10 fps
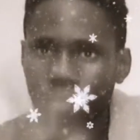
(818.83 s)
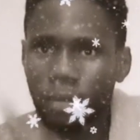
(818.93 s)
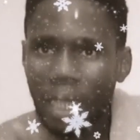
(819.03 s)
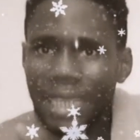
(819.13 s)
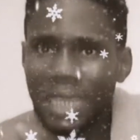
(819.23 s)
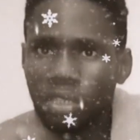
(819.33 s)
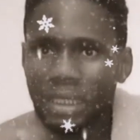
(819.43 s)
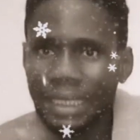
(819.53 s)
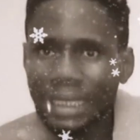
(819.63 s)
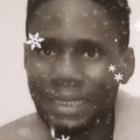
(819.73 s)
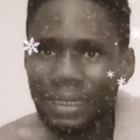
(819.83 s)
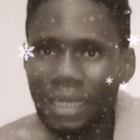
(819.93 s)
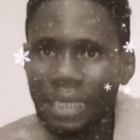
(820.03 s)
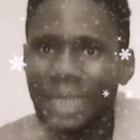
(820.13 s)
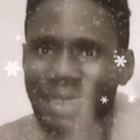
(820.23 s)
heinousness,
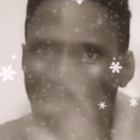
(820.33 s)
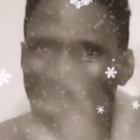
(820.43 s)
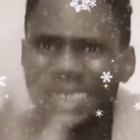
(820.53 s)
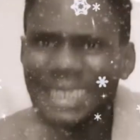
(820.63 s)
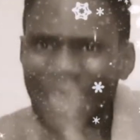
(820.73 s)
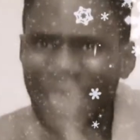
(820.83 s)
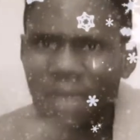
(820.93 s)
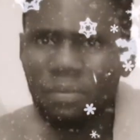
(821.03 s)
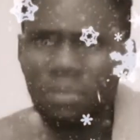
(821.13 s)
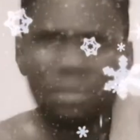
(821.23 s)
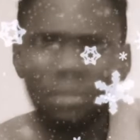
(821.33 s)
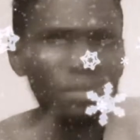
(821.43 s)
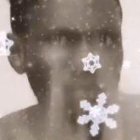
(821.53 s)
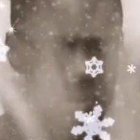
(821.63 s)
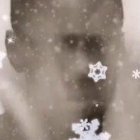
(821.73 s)
that same
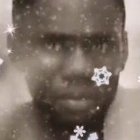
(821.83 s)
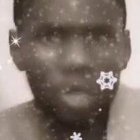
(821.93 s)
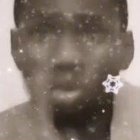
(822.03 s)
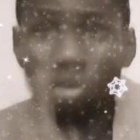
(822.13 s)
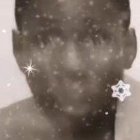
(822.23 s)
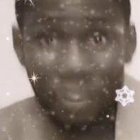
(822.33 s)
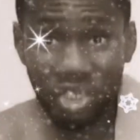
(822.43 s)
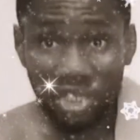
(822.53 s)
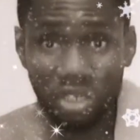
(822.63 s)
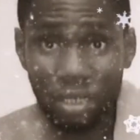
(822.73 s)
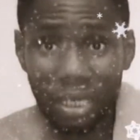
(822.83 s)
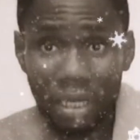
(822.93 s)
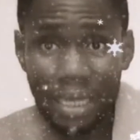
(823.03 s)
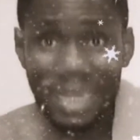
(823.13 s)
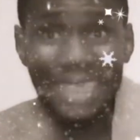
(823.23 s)
rubbish,
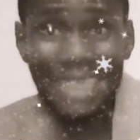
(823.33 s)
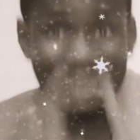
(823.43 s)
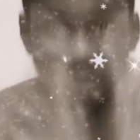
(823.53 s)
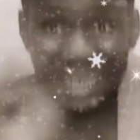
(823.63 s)
that same